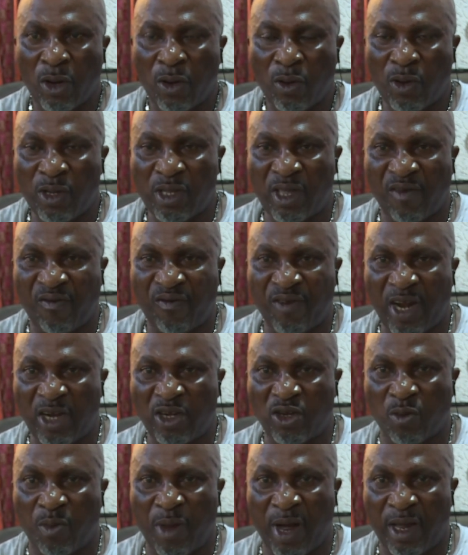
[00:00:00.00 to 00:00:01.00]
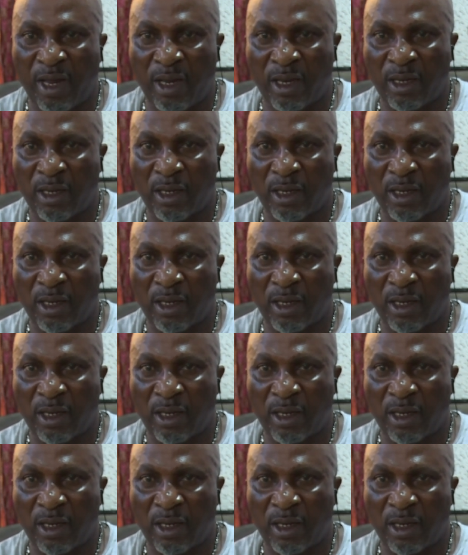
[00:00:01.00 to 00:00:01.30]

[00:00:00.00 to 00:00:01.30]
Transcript: who is a friend to my